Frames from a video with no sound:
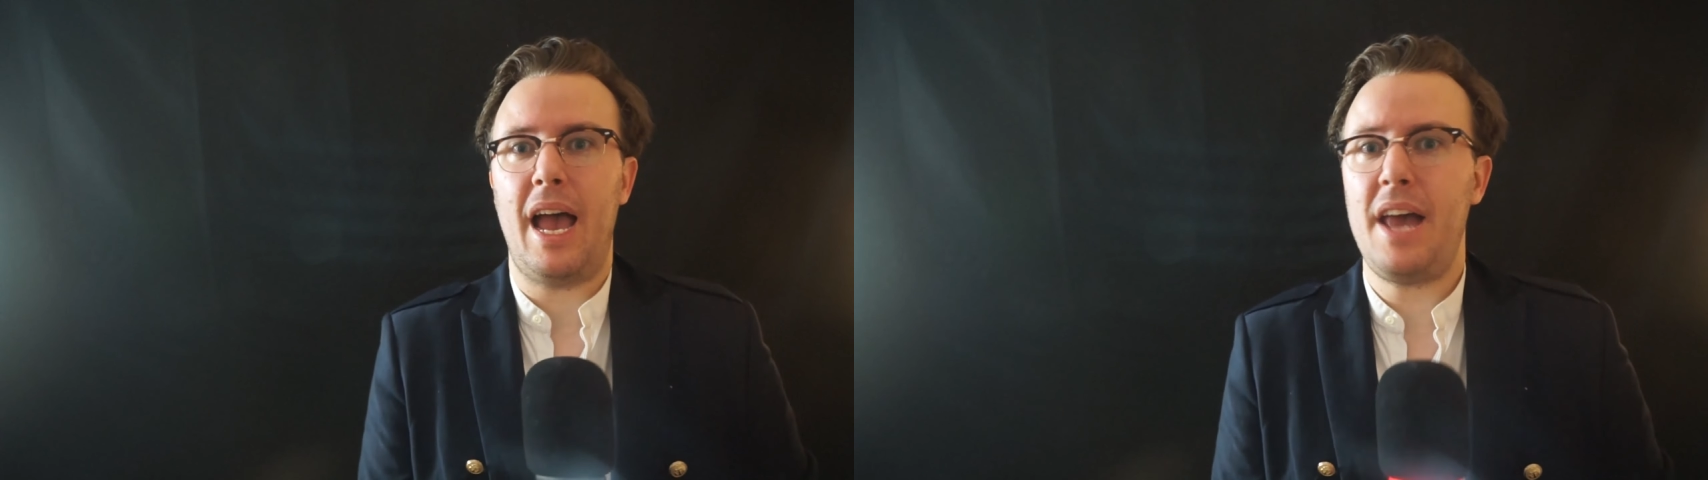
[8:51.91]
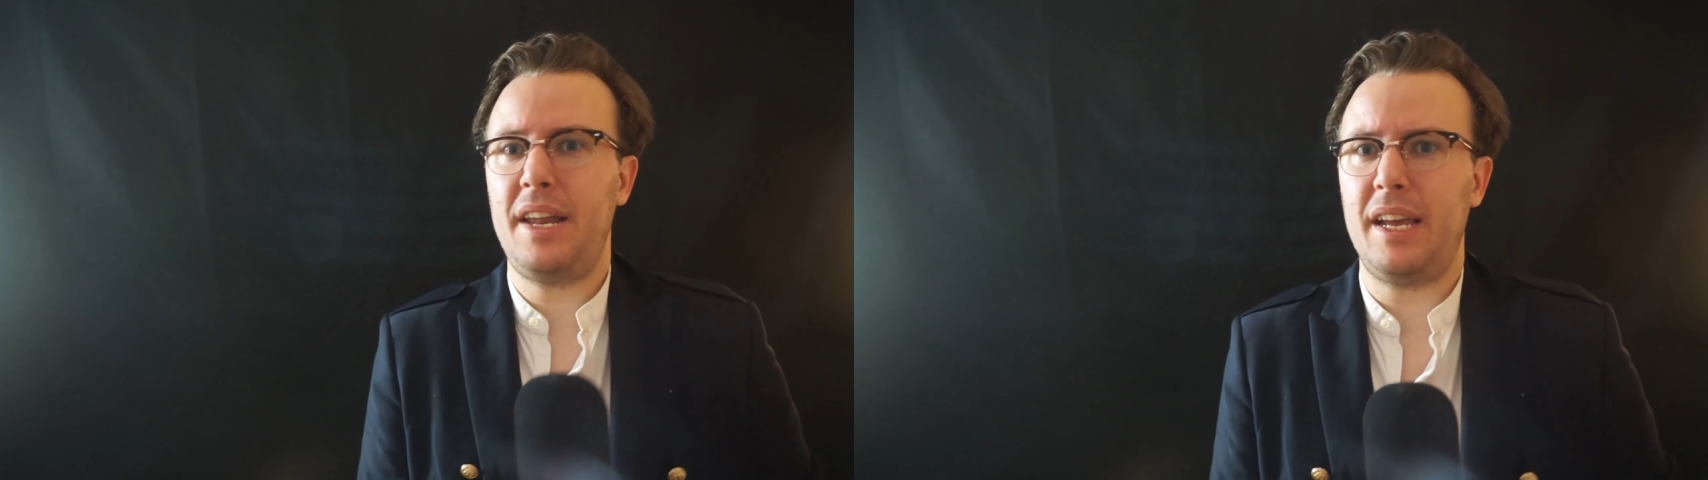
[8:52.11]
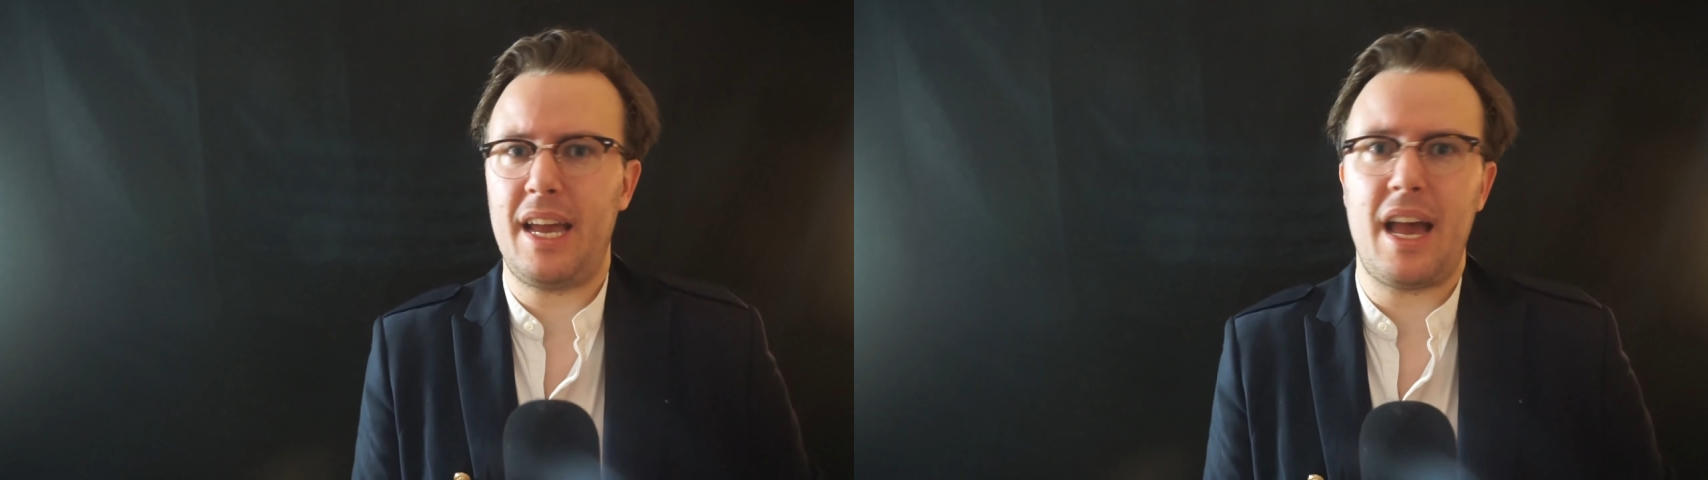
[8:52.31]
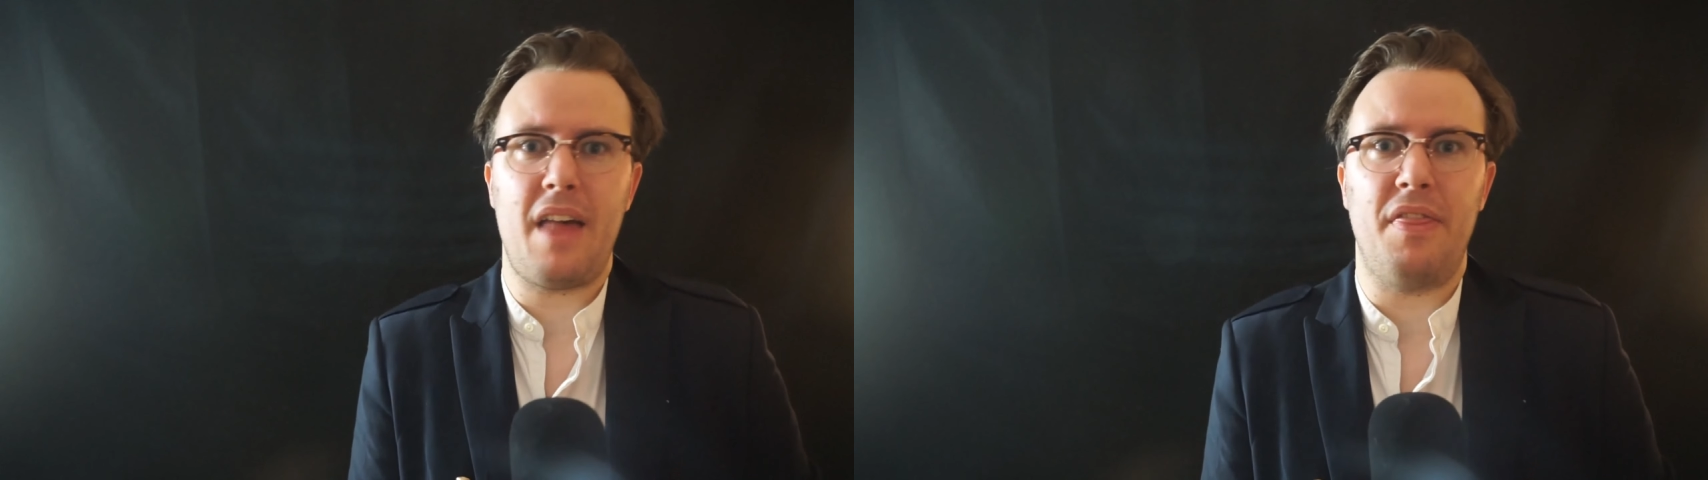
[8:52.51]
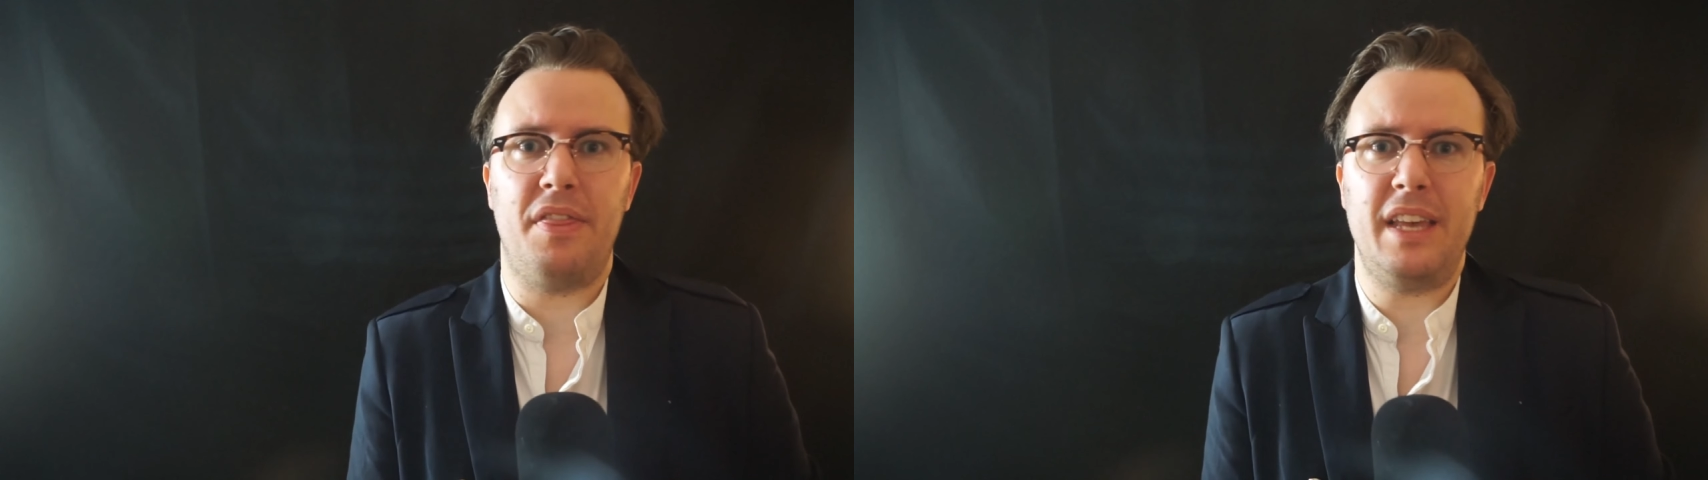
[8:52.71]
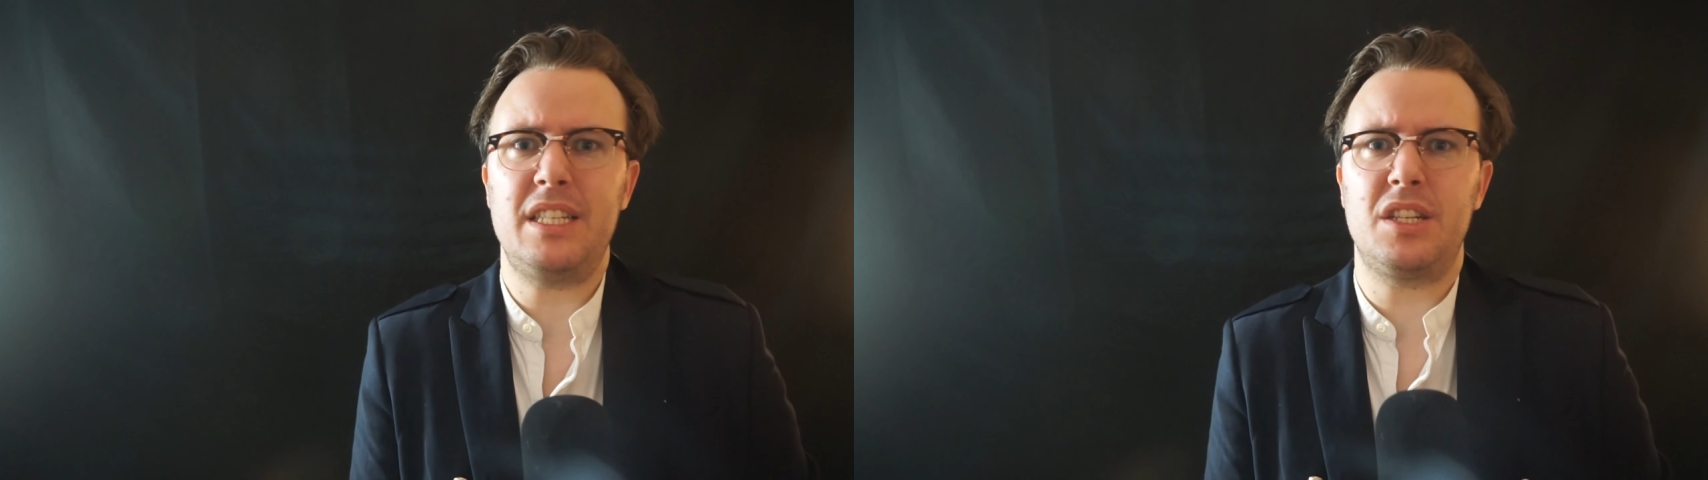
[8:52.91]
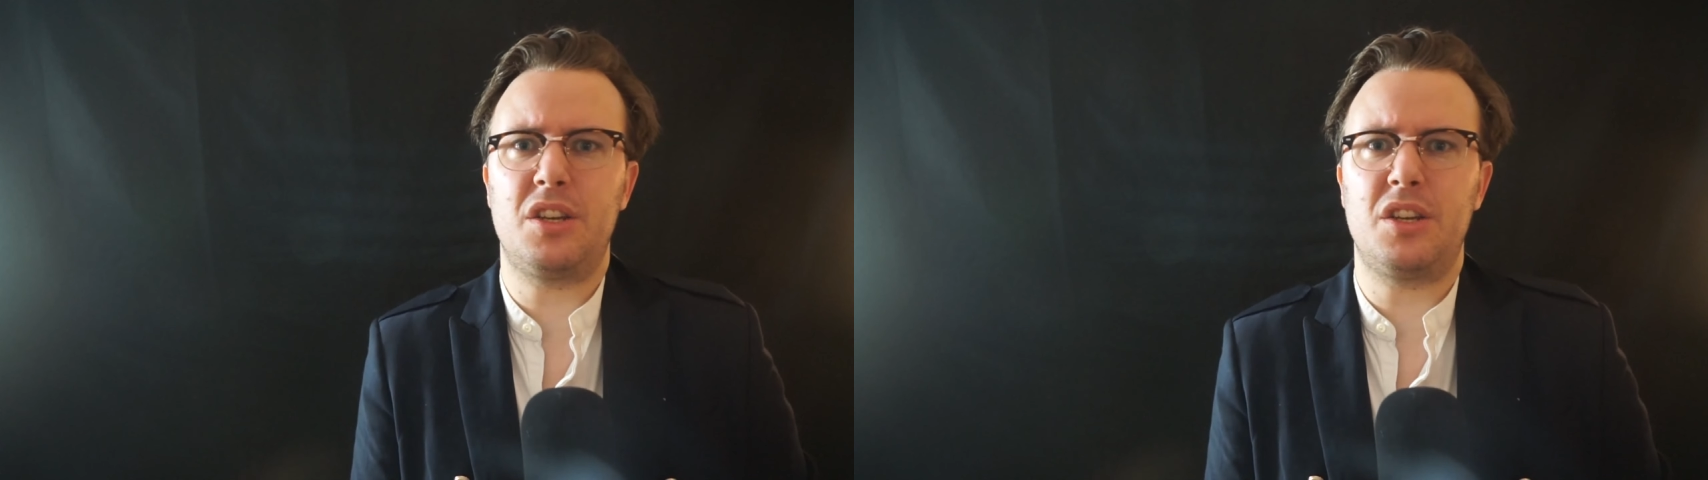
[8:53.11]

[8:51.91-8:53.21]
And again, this